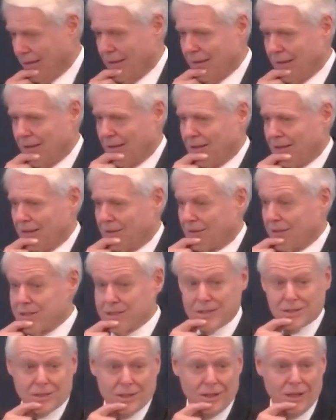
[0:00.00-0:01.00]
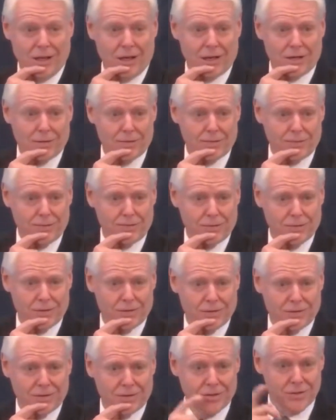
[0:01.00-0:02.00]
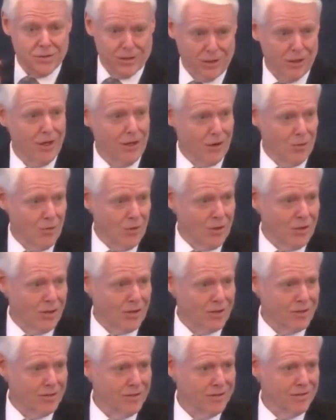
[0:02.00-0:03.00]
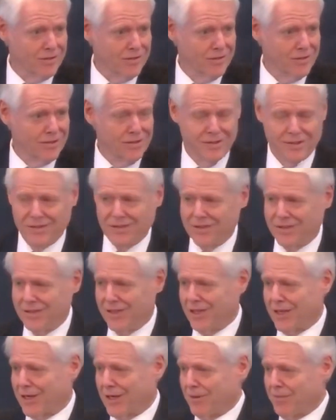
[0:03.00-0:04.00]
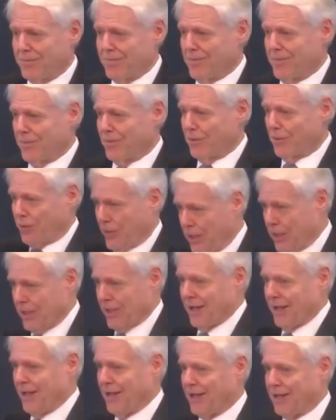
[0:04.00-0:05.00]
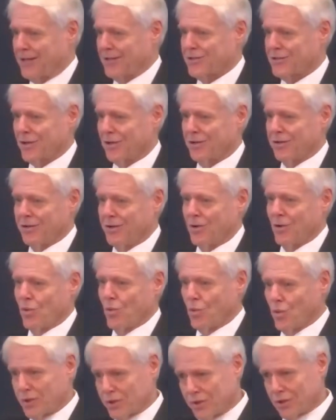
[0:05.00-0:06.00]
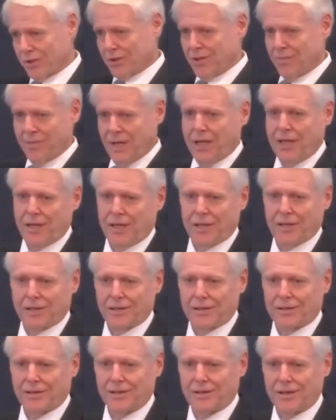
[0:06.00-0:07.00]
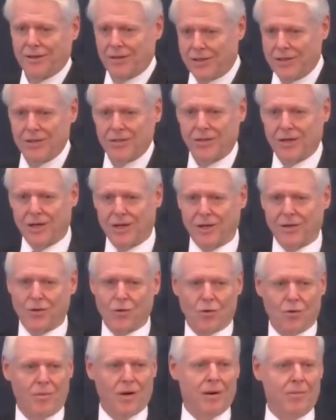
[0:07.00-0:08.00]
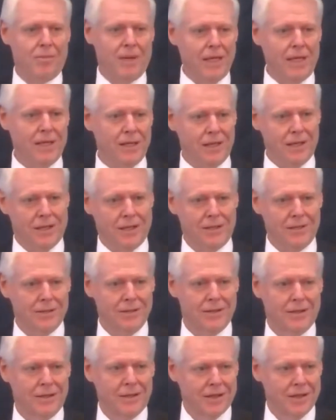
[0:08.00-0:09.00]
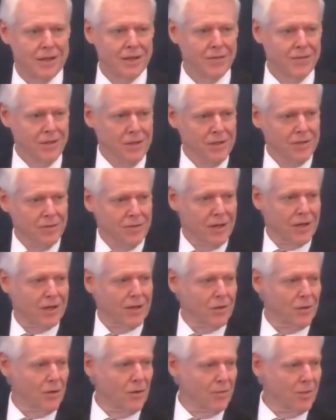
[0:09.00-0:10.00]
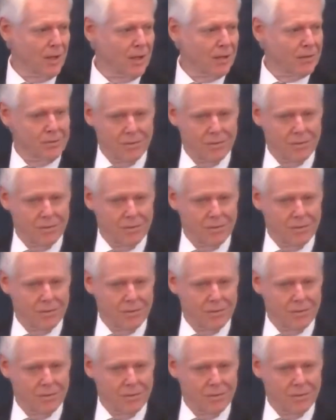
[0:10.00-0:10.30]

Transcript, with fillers: this is a lot of this is a lot of work. You got to think ahead as to what you're going to make. And then you got to go about making it. And then you got to go about